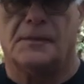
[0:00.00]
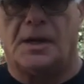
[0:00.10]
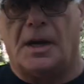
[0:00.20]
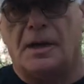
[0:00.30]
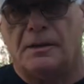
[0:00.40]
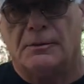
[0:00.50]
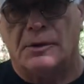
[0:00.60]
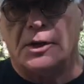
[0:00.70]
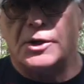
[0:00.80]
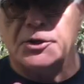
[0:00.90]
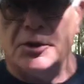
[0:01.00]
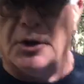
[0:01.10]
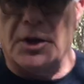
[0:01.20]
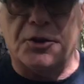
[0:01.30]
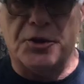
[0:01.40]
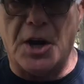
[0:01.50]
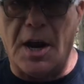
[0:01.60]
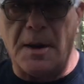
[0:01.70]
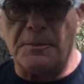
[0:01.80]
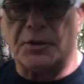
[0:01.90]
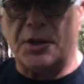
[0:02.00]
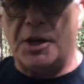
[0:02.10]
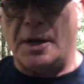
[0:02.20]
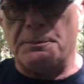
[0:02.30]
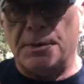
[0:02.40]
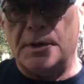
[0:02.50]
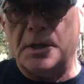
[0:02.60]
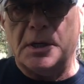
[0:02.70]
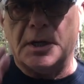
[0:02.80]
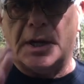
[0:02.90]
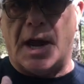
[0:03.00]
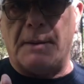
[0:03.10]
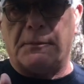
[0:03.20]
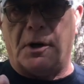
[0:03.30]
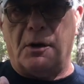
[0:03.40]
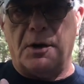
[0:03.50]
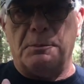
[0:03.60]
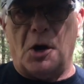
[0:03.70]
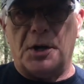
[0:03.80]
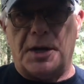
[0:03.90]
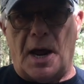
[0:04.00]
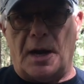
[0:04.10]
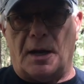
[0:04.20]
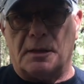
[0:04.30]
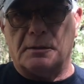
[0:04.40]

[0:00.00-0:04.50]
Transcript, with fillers: Okay, we're gonna show you James Kipp Campground in Montana.